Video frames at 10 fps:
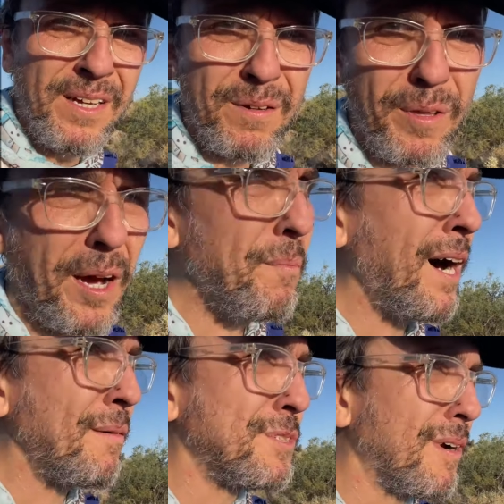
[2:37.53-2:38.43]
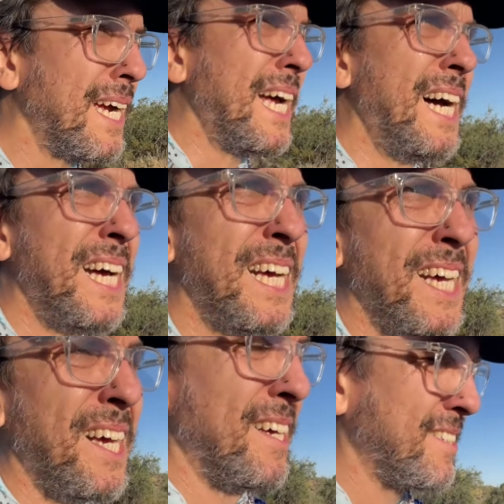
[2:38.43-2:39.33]
without moms, right?
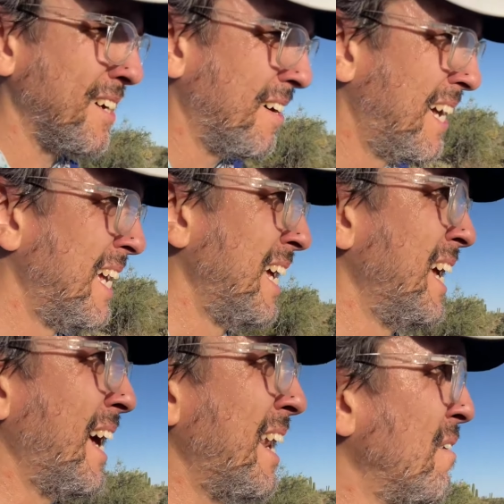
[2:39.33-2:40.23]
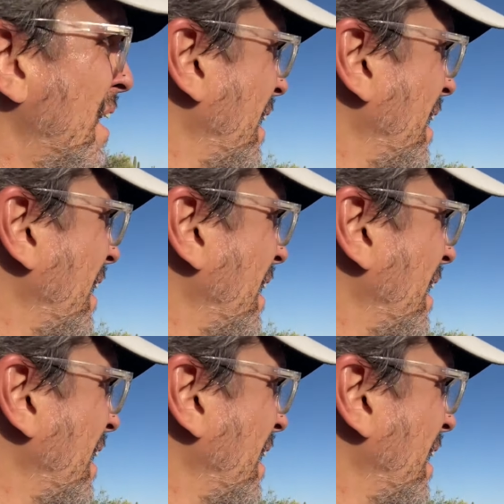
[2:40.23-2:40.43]
So anyway,